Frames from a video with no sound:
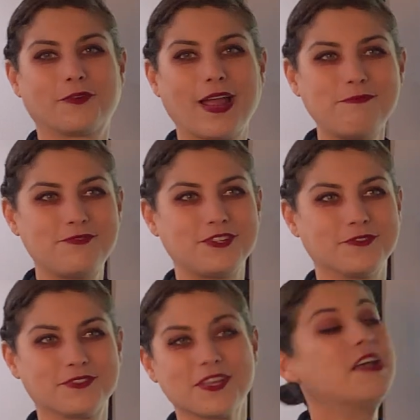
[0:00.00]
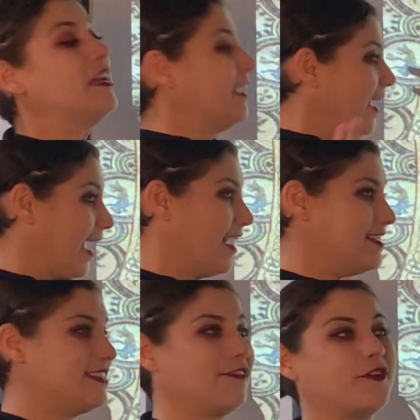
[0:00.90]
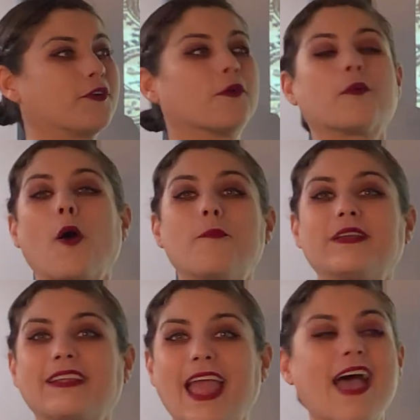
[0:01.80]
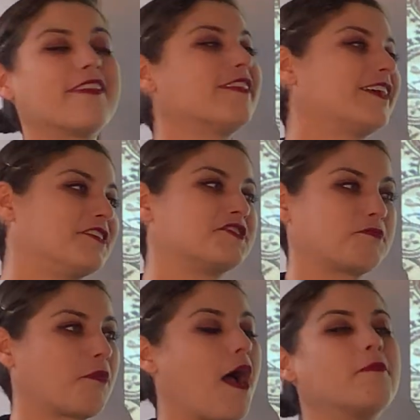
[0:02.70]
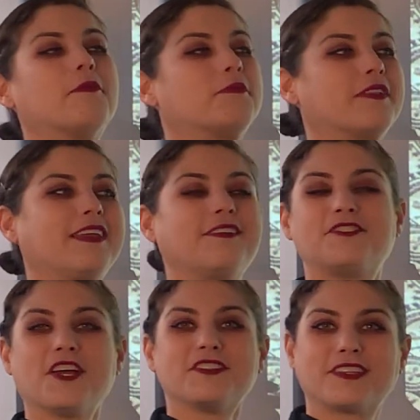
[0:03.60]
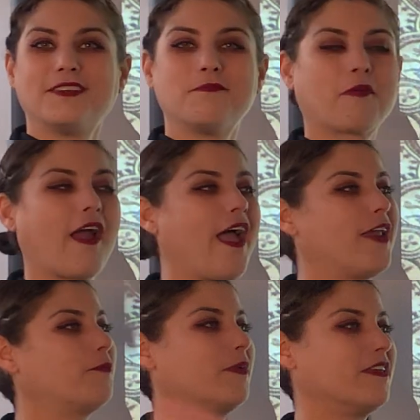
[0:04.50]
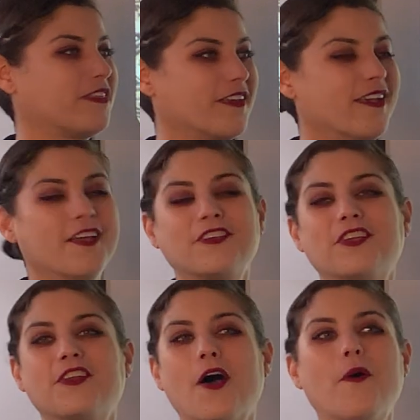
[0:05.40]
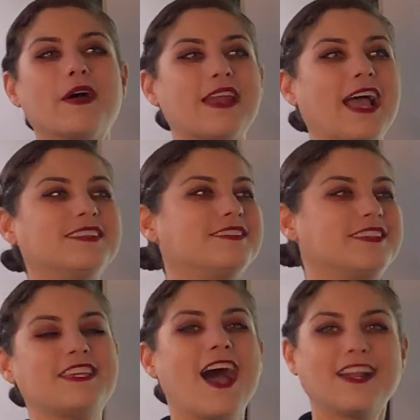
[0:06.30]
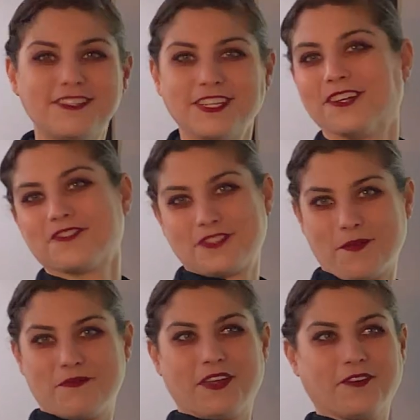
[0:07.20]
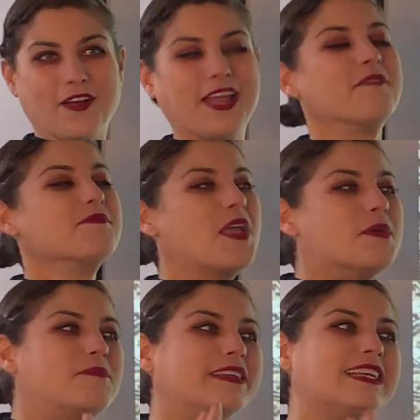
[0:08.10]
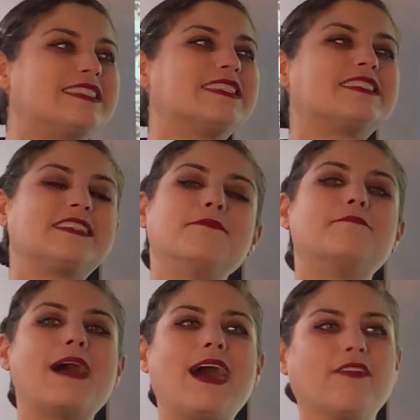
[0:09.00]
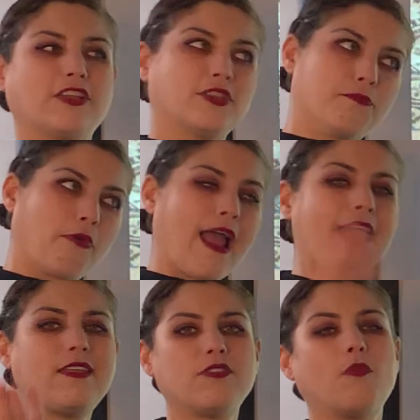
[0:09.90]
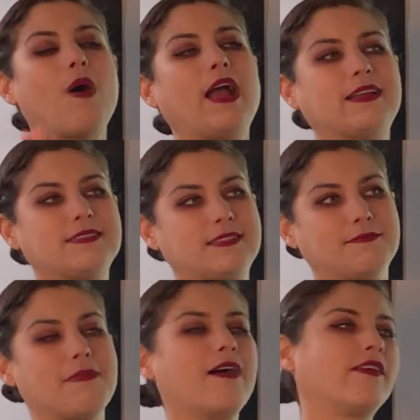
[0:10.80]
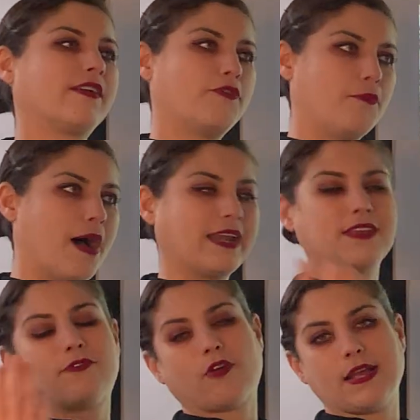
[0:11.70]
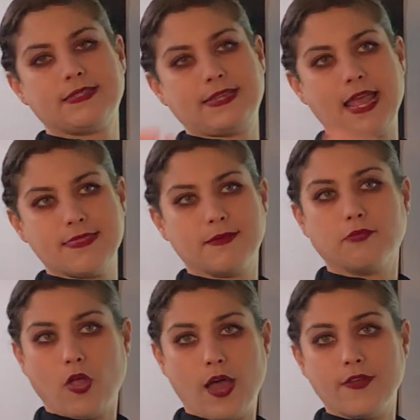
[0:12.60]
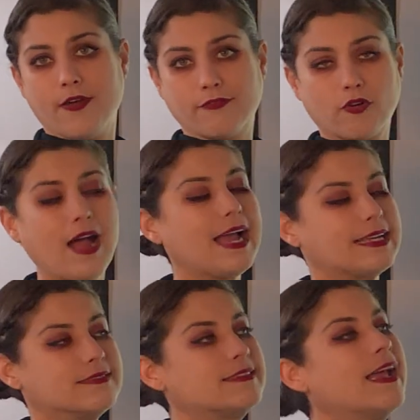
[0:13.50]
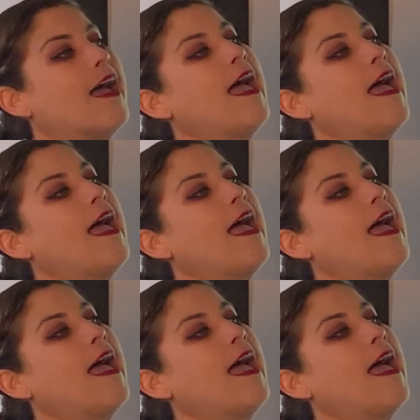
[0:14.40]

grape juice. And if you're a Roman Catholic, it's probably Tuscan bread with, you know, a nice Chianti or something, right? But it's a symbolic. The bread and the wine is symbolic of the body of Christ and the blood of Christ.